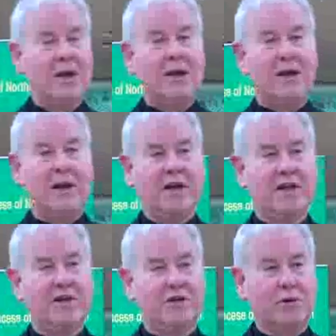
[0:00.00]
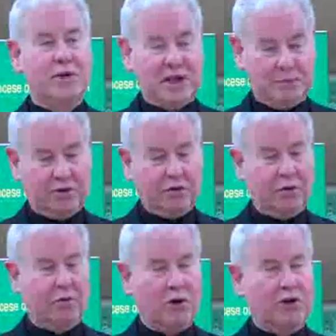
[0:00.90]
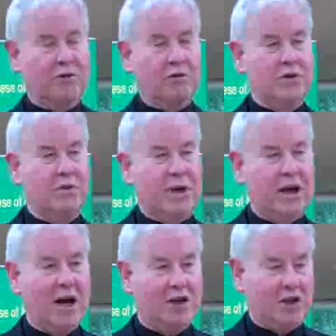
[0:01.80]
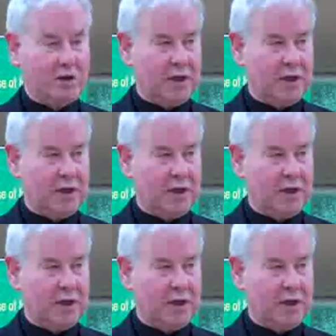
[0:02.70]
It leads students, I suppose the word to use would be culture.